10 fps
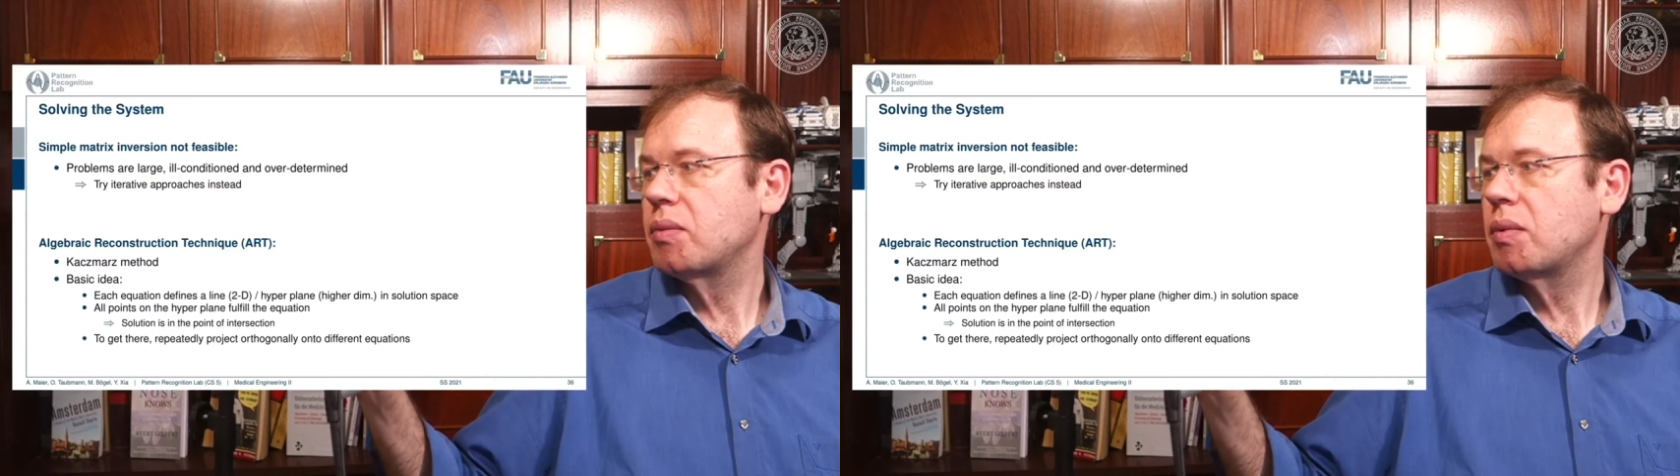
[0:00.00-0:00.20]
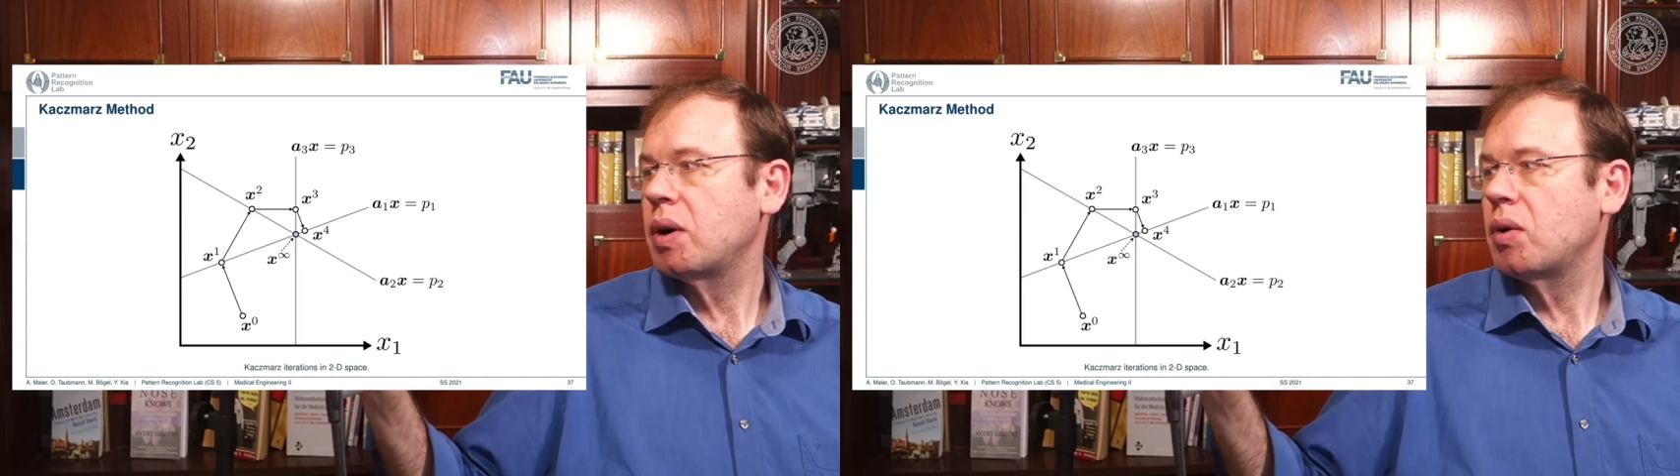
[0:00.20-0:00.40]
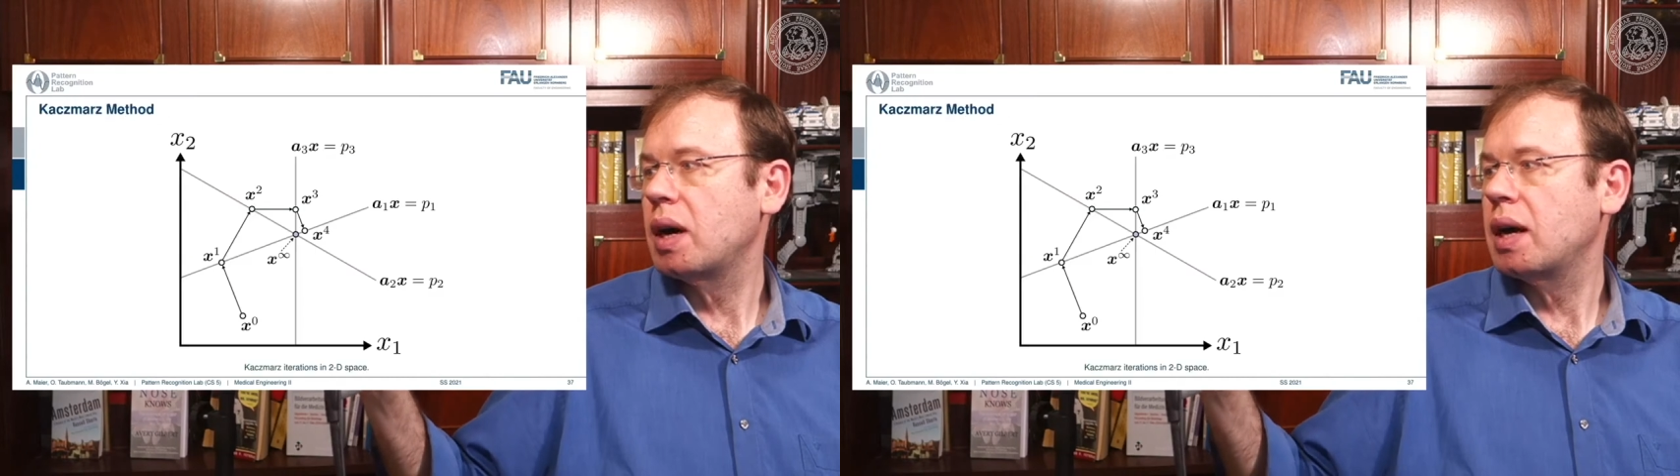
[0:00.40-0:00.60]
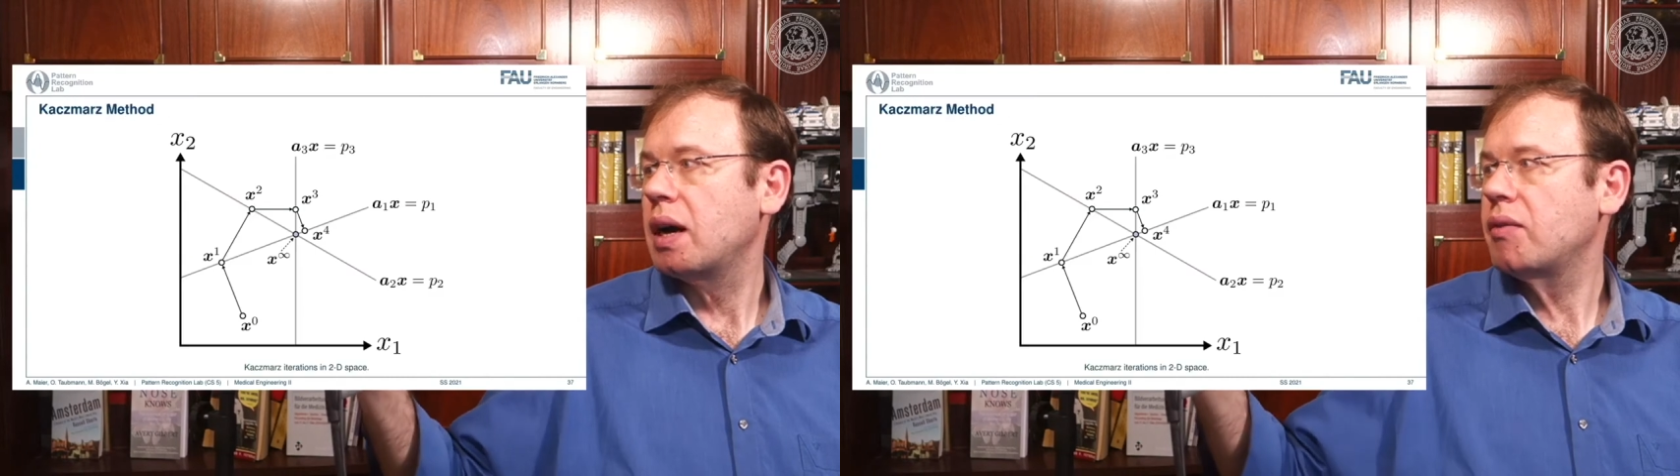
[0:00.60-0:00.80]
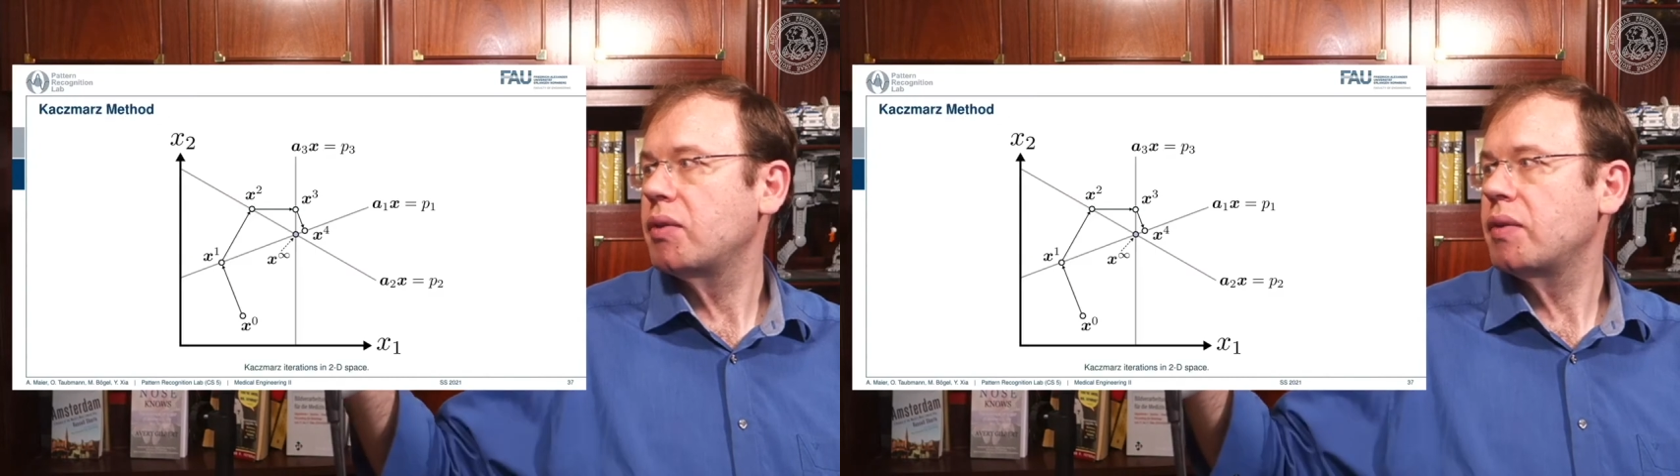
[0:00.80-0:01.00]
Well, I
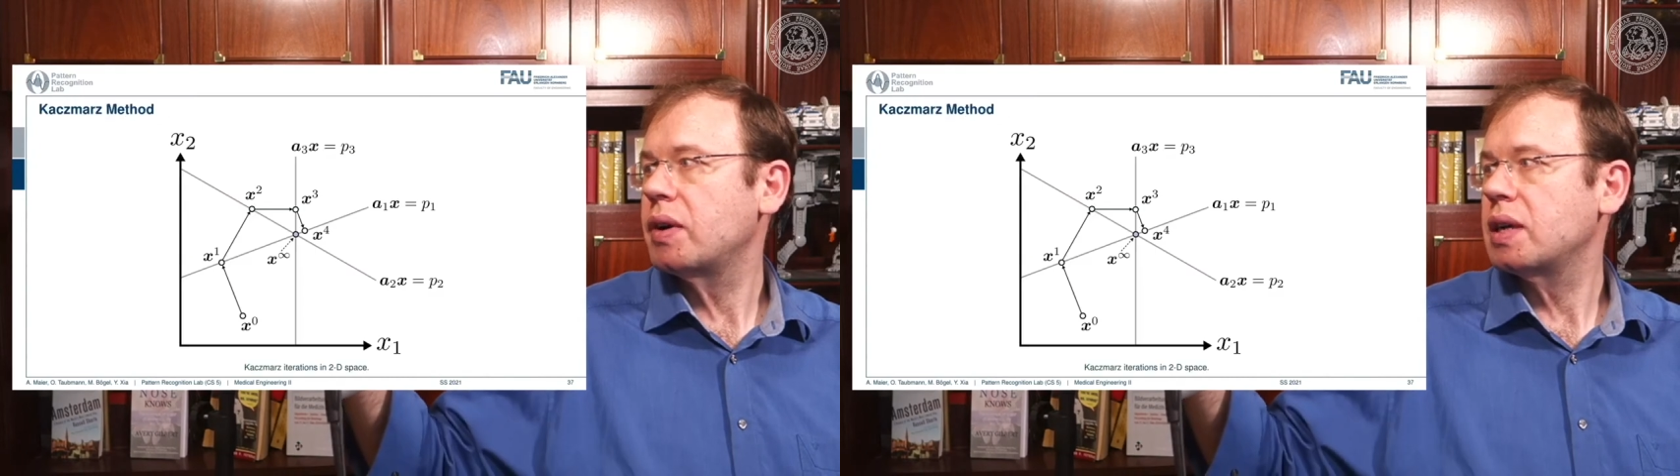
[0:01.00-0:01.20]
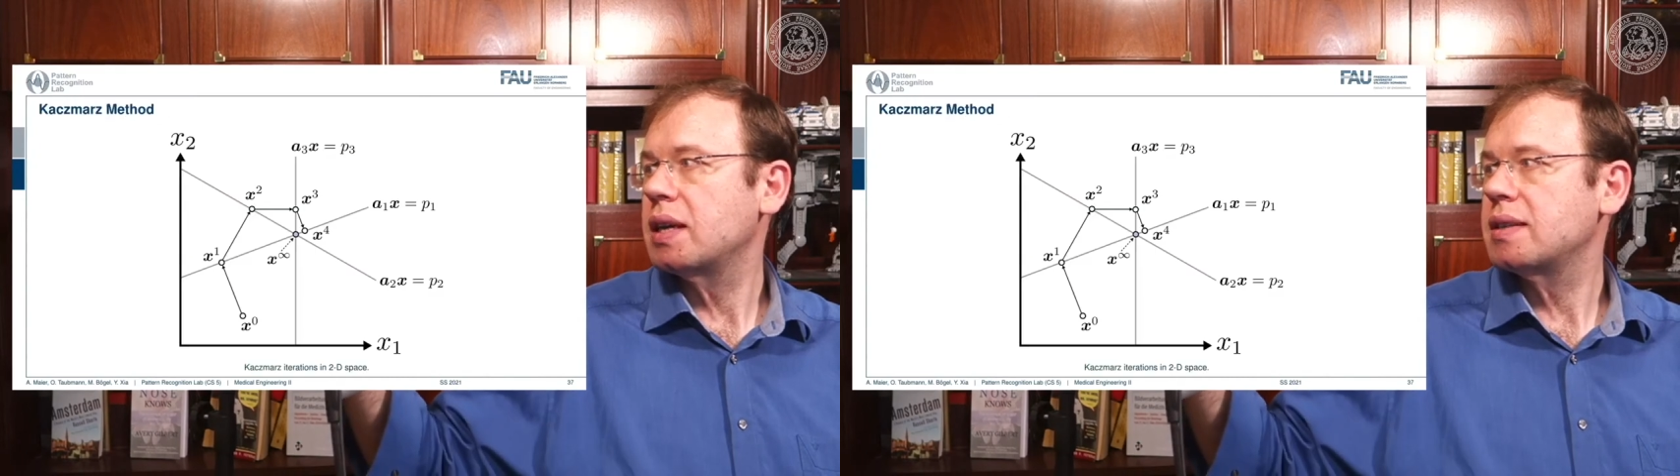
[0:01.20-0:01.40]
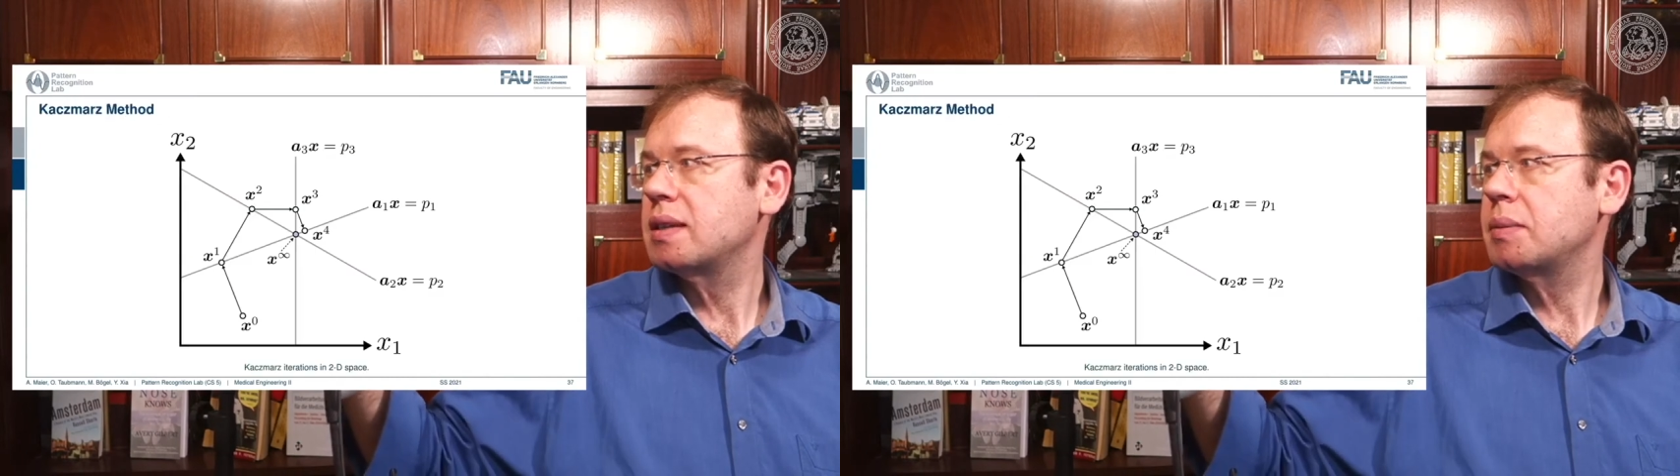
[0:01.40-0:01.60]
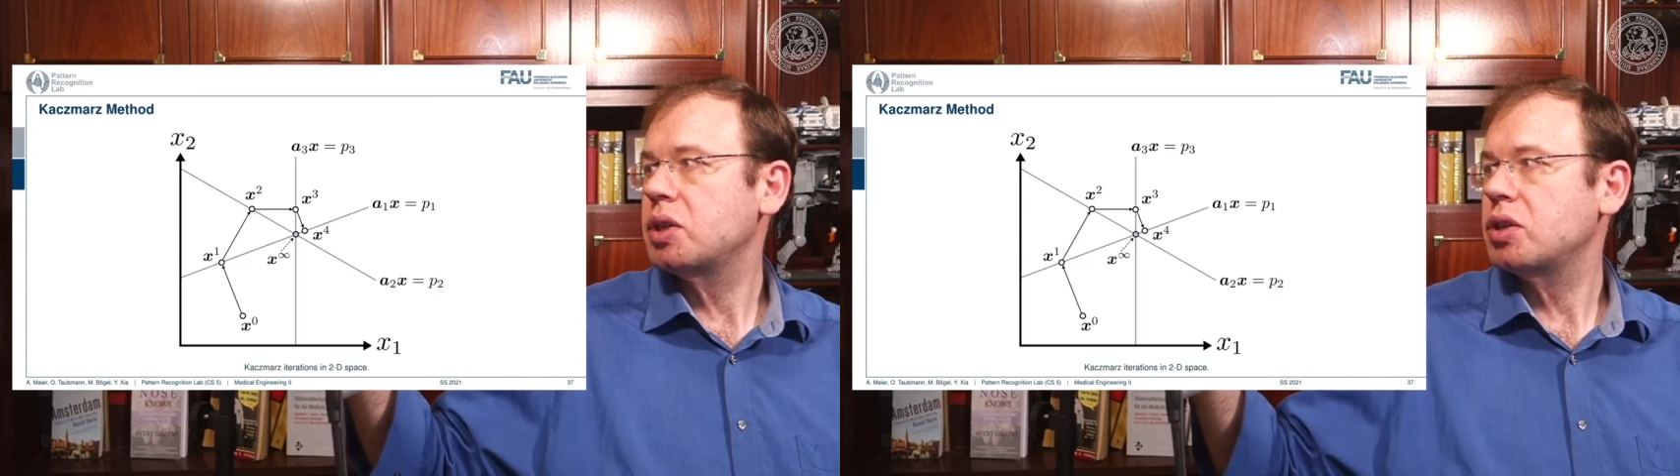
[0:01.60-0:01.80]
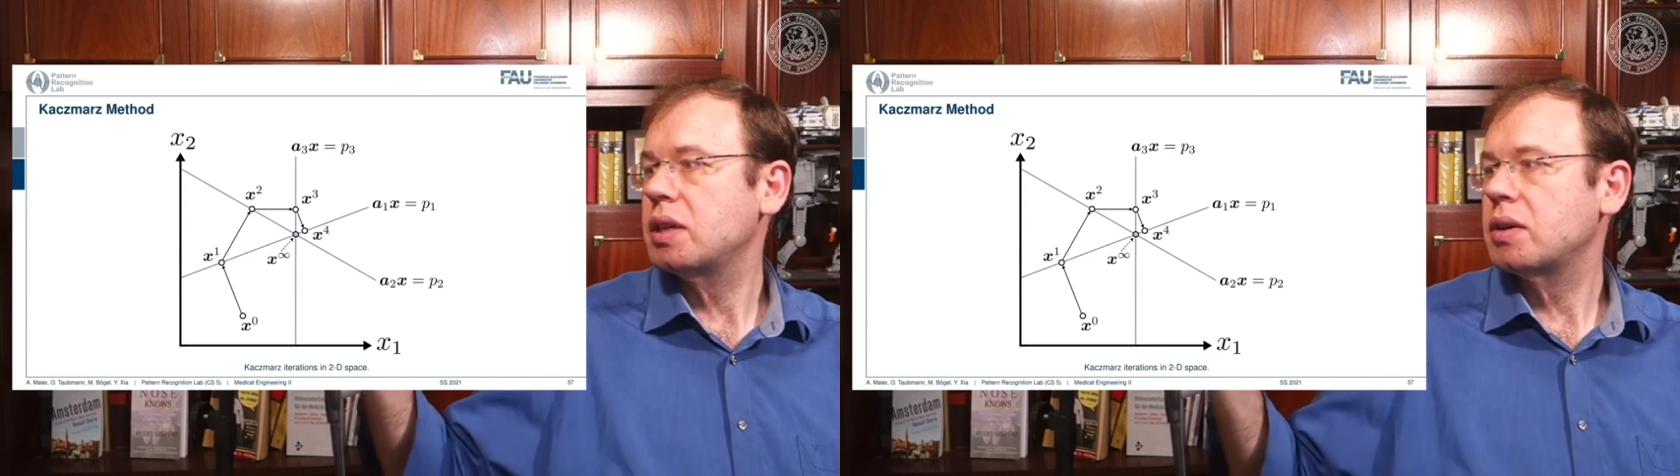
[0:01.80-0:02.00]
have a very nice
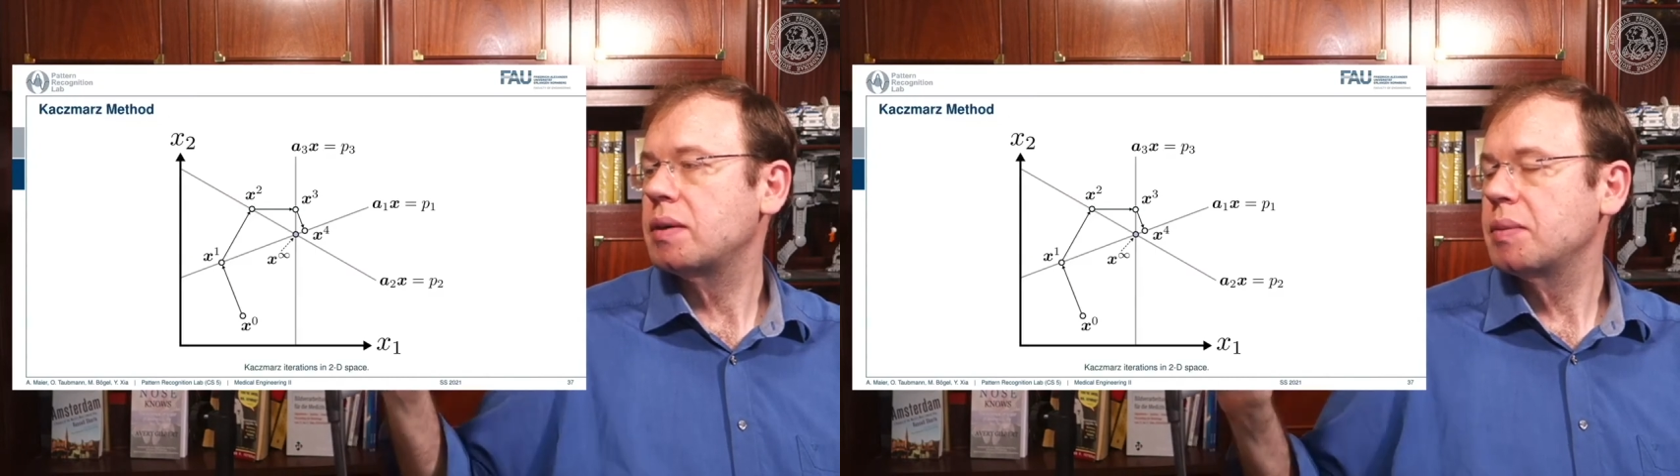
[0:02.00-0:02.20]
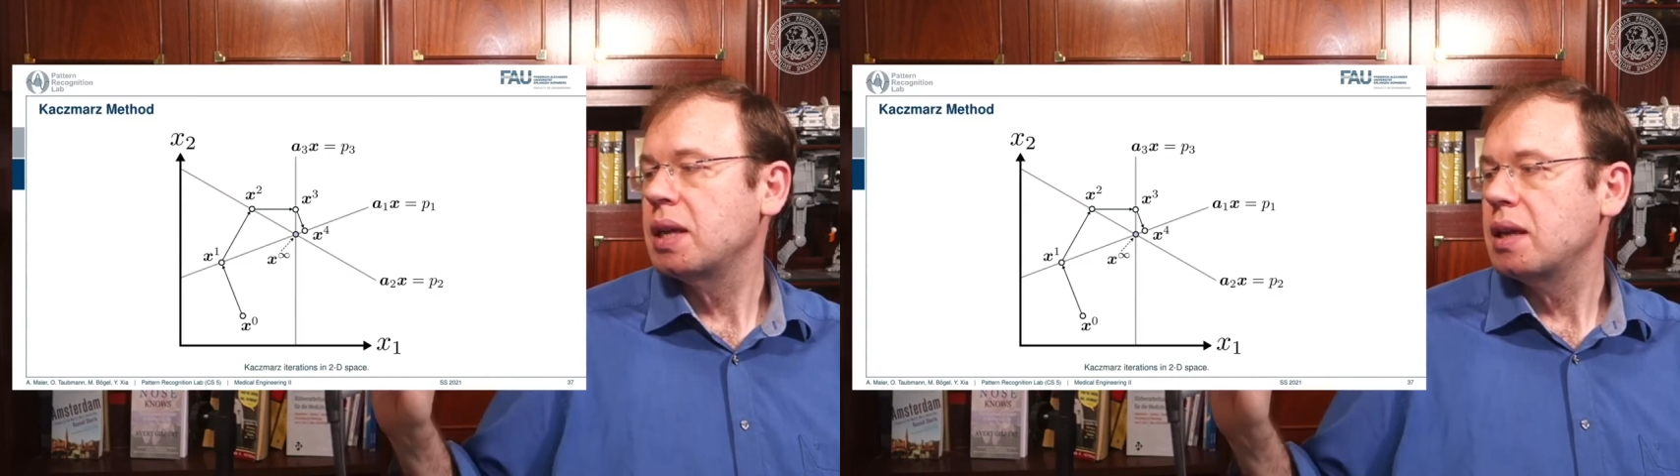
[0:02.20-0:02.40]
image here.